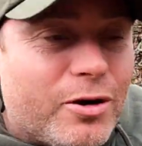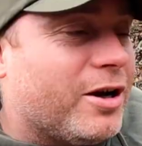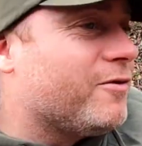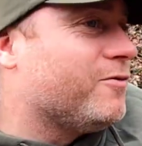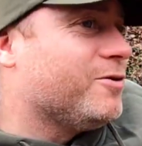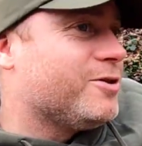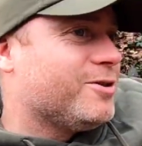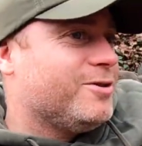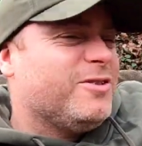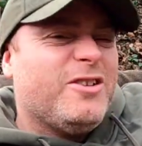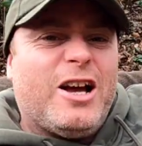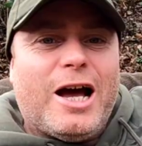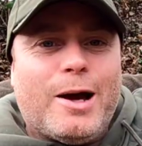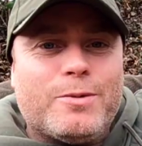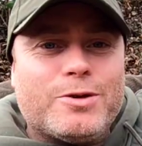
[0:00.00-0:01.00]
breakfast.
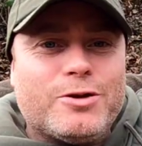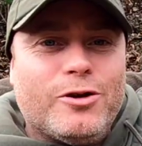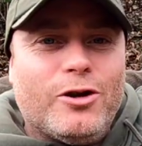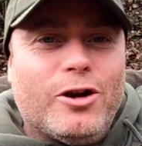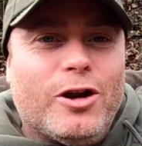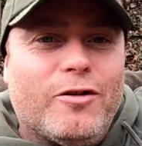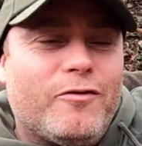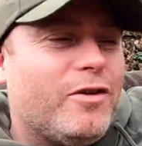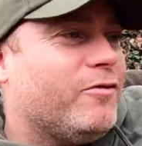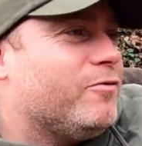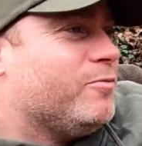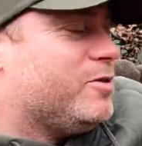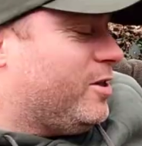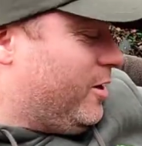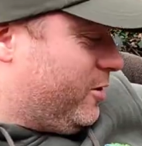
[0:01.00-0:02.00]
Absolutely love them
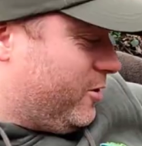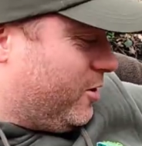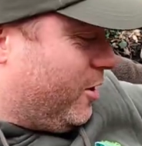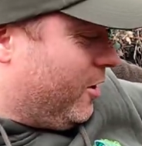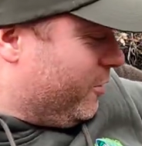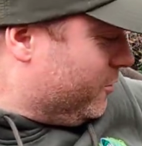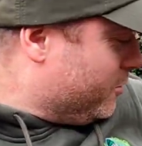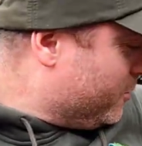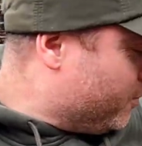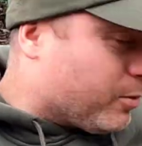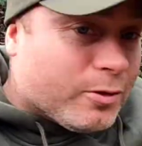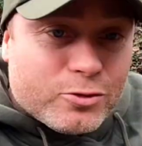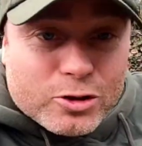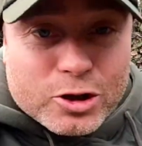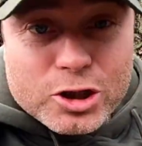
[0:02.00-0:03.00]
from Tesco's.
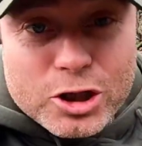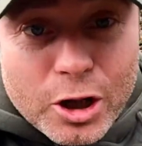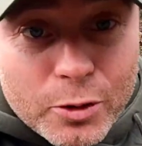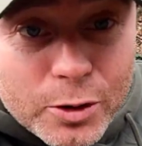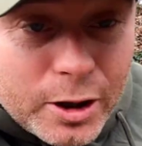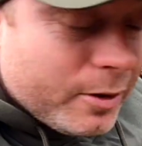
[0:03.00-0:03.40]
But I'll just show